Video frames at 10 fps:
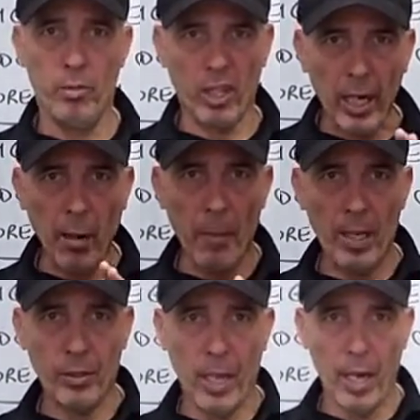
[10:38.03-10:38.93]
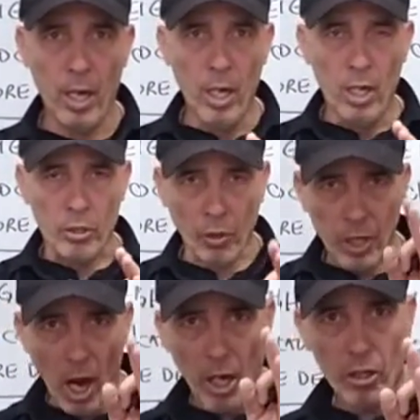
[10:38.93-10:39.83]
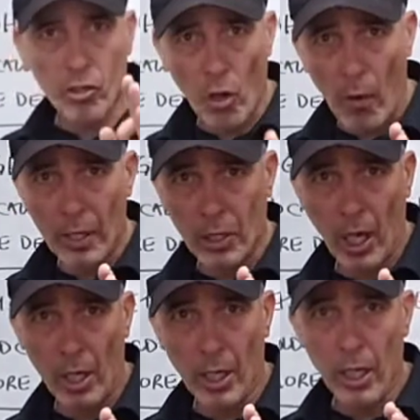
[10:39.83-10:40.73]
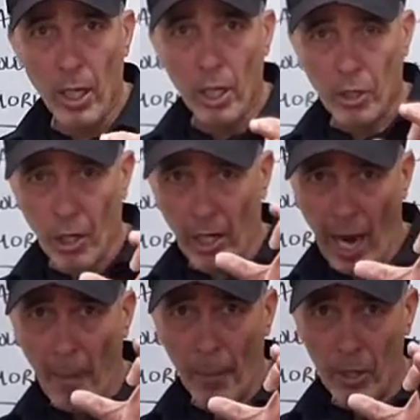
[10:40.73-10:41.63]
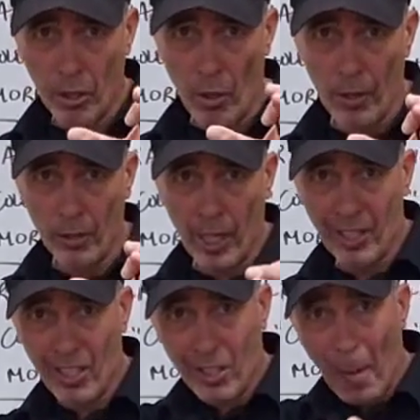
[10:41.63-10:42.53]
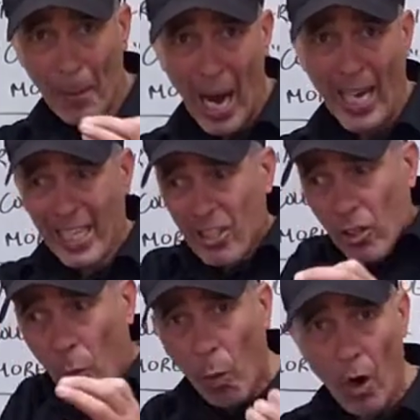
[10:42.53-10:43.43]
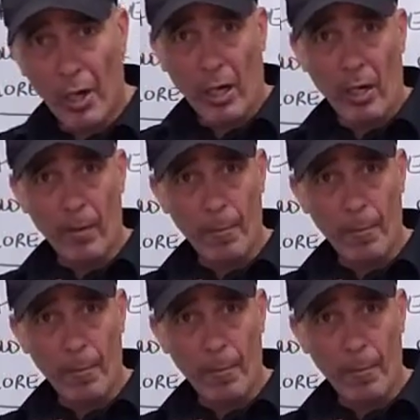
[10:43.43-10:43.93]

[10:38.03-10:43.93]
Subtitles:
Think about that. So the art of storytelling should accomplish certain things. It's the body, it's the work.